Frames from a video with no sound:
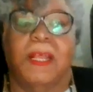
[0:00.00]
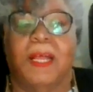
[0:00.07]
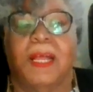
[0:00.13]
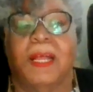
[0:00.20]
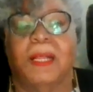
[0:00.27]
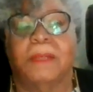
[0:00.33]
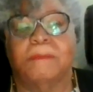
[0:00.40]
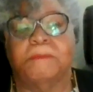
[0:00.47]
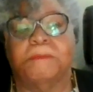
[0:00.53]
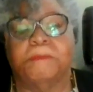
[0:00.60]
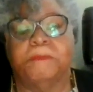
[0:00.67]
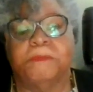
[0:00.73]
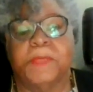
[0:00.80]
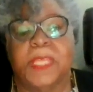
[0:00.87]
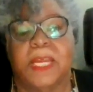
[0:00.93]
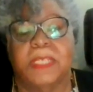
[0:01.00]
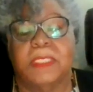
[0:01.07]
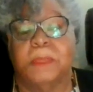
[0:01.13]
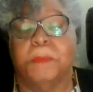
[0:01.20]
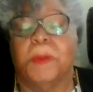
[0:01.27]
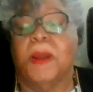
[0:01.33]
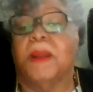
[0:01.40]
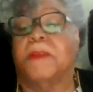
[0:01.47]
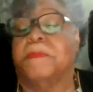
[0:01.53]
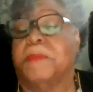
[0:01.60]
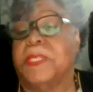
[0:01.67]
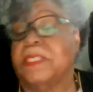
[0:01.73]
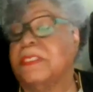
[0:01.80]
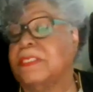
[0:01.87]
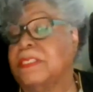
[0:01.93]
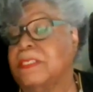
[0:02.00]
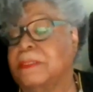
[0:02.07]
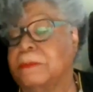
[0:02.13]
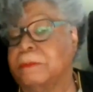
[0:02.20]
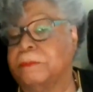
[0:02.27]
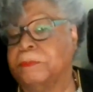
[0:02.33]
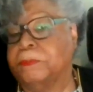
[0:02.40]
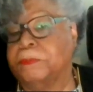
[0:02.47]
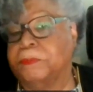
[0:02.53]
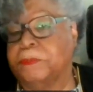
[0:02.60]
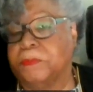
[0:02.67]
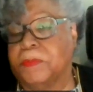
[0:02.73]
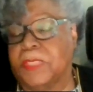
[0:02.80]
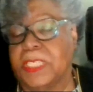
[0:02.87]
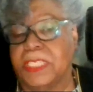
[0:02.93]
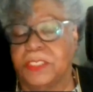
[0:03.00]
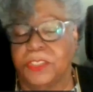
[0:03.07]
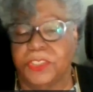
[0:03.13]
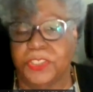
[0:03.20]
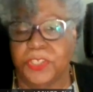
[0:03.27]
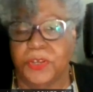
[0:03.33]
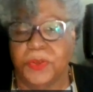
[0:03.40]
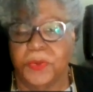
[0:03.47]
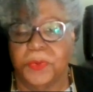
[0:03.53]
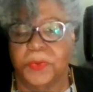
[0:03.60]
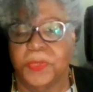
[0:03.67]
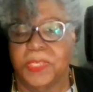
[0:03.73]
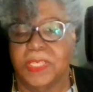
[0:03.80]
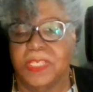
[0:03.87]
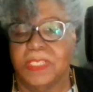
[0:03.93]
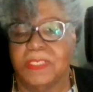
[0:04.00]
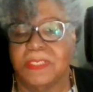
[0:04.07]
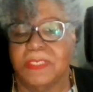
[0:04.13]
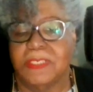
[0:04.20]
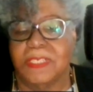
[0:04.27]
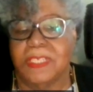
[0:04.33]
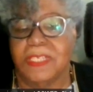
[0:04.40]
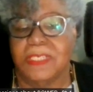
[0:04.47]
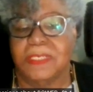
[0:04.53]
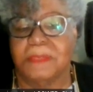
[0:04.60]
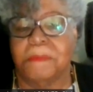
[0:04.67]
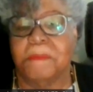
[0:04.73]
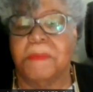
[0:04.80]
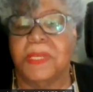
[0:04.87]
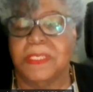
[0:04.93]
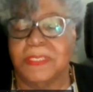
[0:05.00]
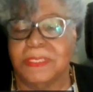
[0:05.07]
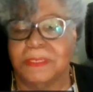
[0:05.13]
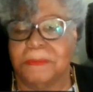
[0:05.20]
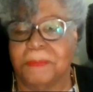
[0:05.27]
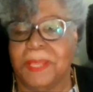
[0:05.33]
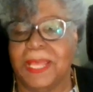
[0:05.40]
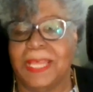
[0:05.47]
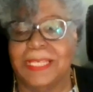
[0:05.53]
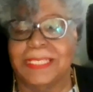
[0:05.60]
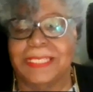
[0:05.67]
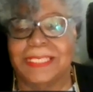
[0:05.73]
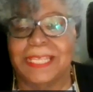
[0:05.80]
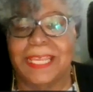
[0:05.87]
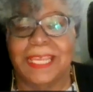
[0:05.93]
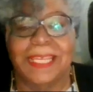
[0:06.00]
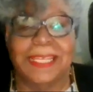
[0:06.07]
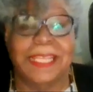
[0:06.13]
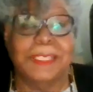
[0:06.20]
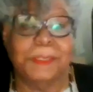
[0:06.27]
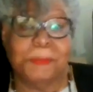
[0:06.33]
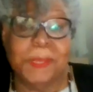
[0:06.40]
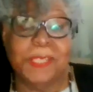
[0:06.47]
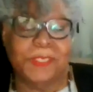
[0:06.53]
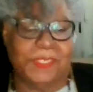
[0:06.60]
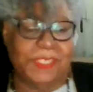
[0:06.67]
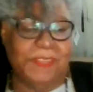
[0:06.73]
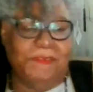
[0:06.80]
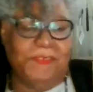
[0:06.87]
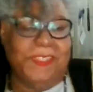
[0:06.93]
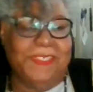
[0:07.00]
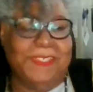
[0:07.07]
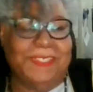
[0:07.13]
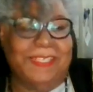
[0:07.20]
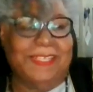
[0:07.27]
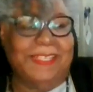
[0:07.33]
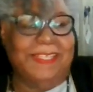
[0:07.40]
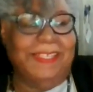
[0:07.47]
a department can show its muscle by saying, especially if it's